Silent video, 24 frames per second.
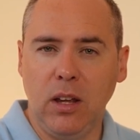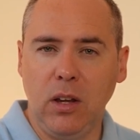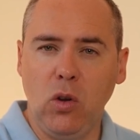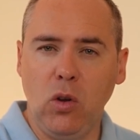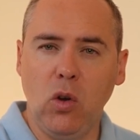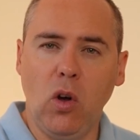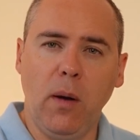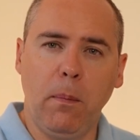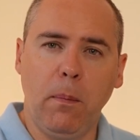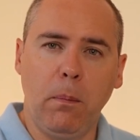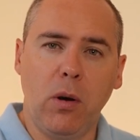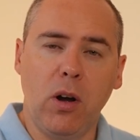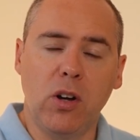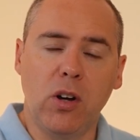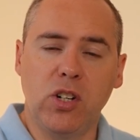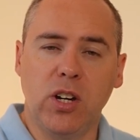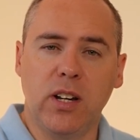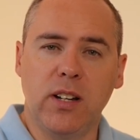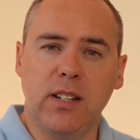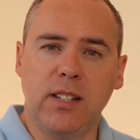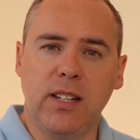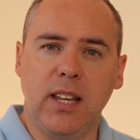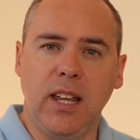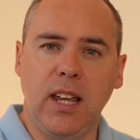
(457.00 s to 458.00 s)
Your
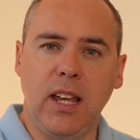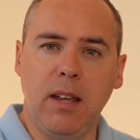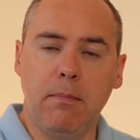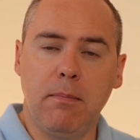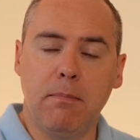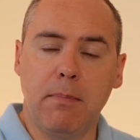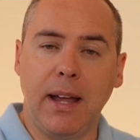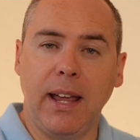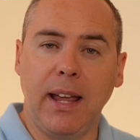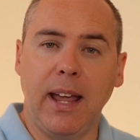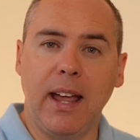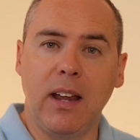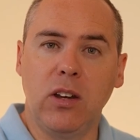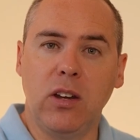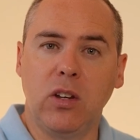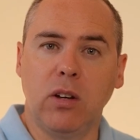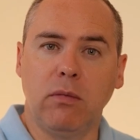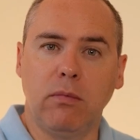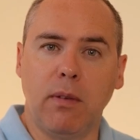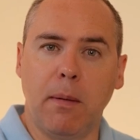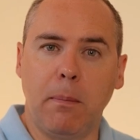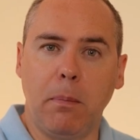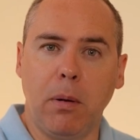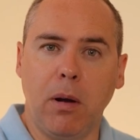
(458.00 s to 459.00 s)
project team may end
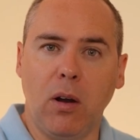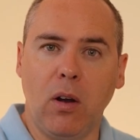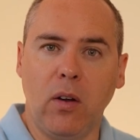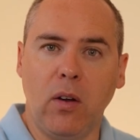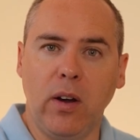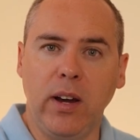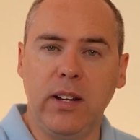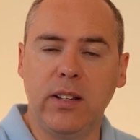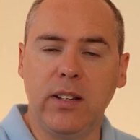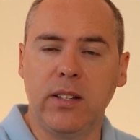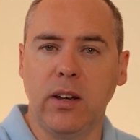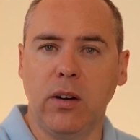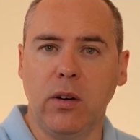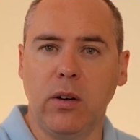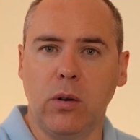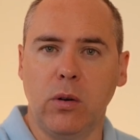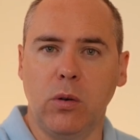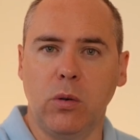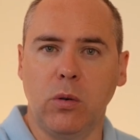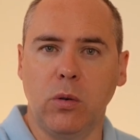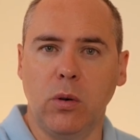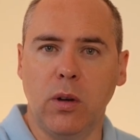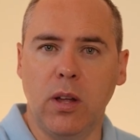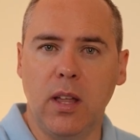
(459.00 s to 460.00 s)
up replying to
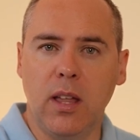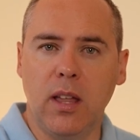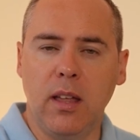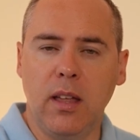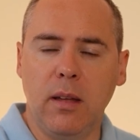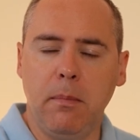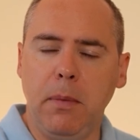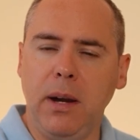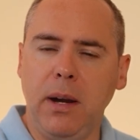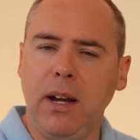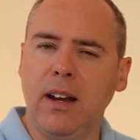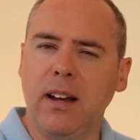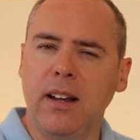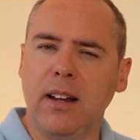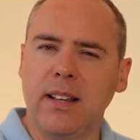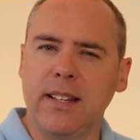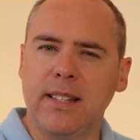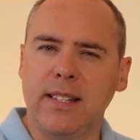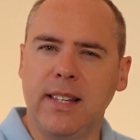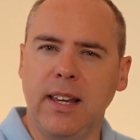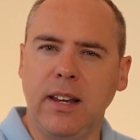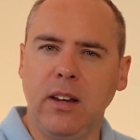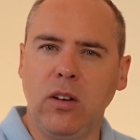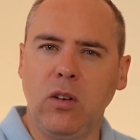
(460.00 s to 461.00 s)
all, meaning a
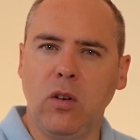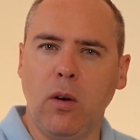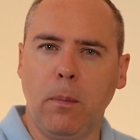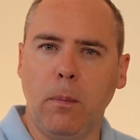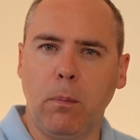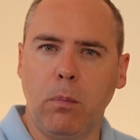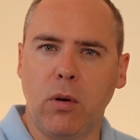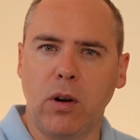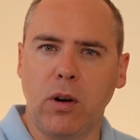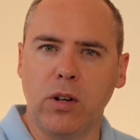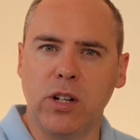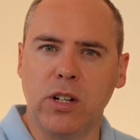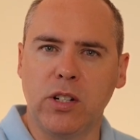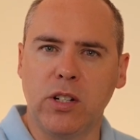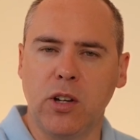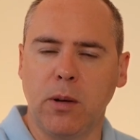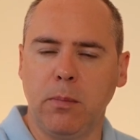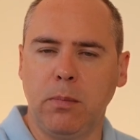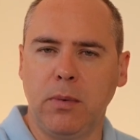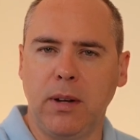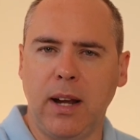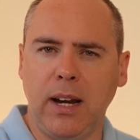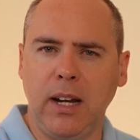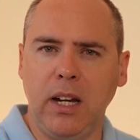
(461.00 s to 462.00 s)
single project
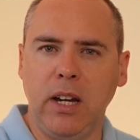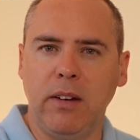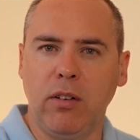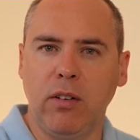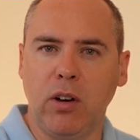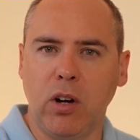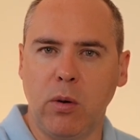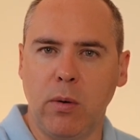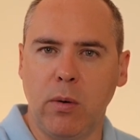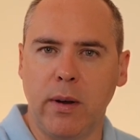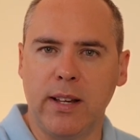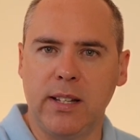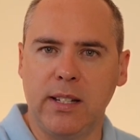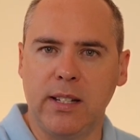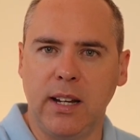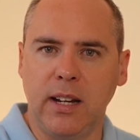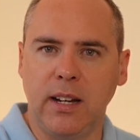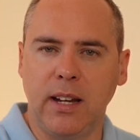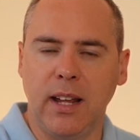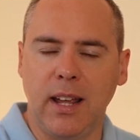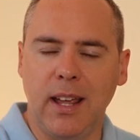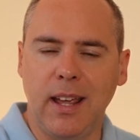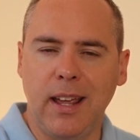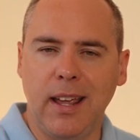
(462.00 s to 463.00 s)
update you've
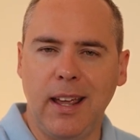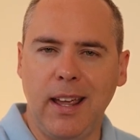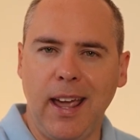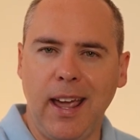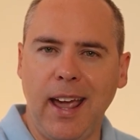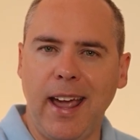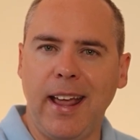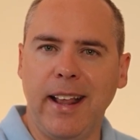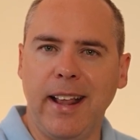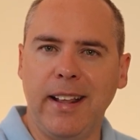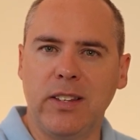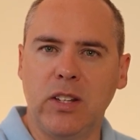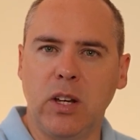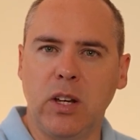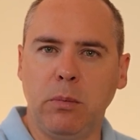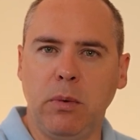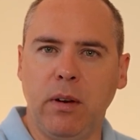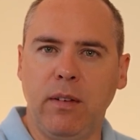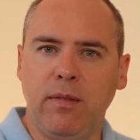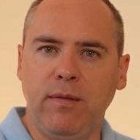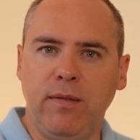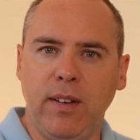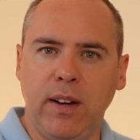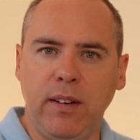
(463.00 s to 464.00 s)
requested ends up
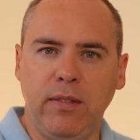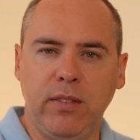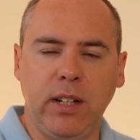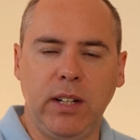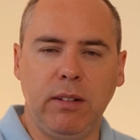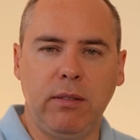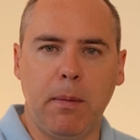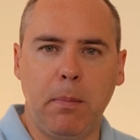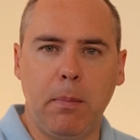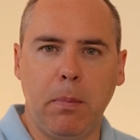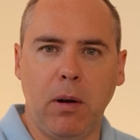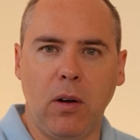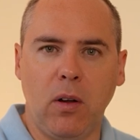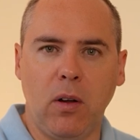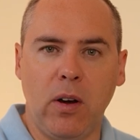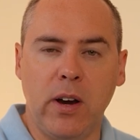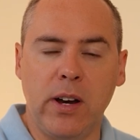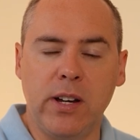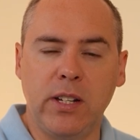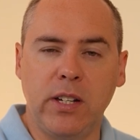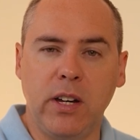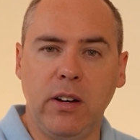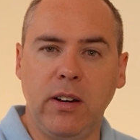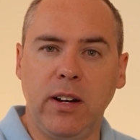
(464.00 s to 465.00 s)
with 50
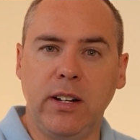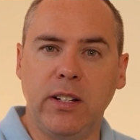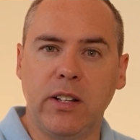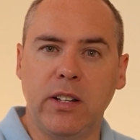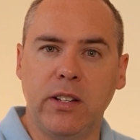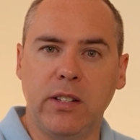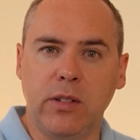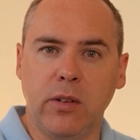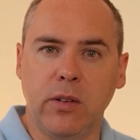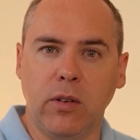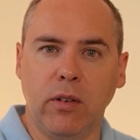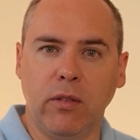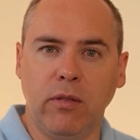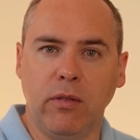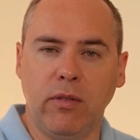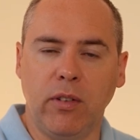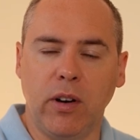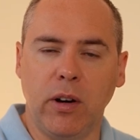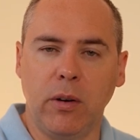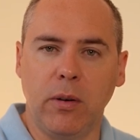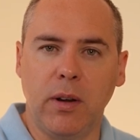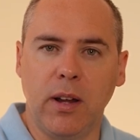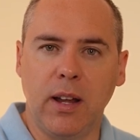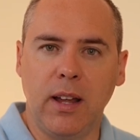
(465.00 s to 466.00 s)
replies you need to sort
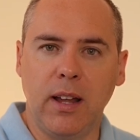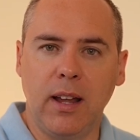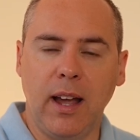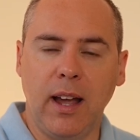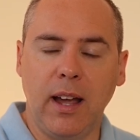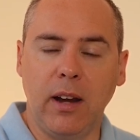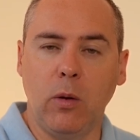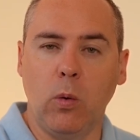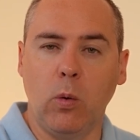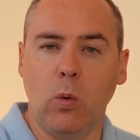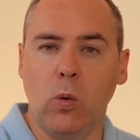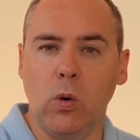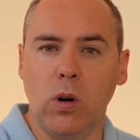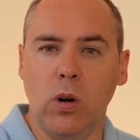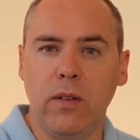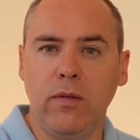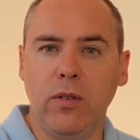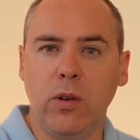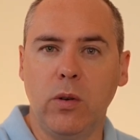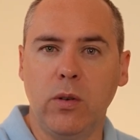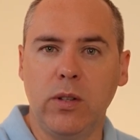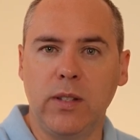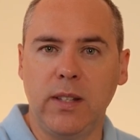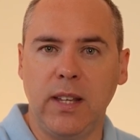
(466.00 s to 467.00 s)
through and all of
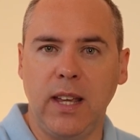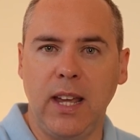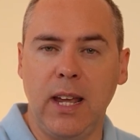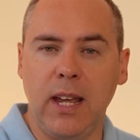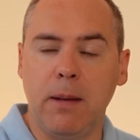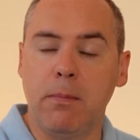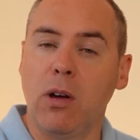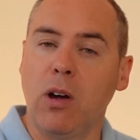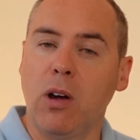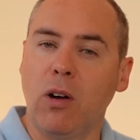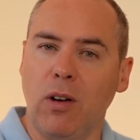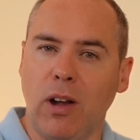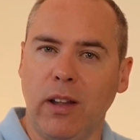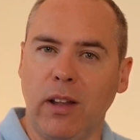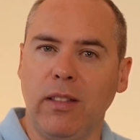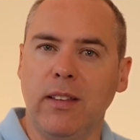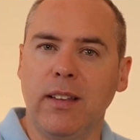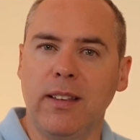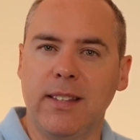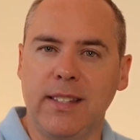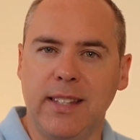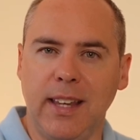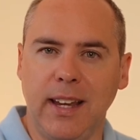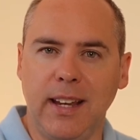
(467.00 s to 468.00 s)
your team are on
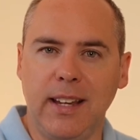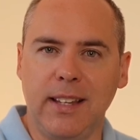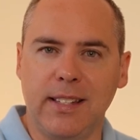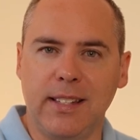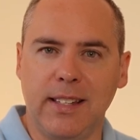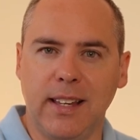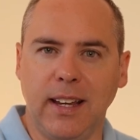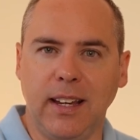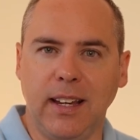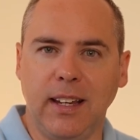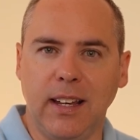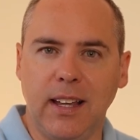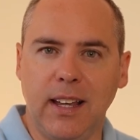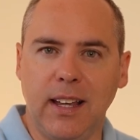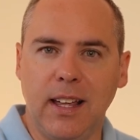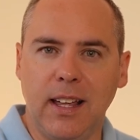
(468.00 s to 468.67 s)
the CC.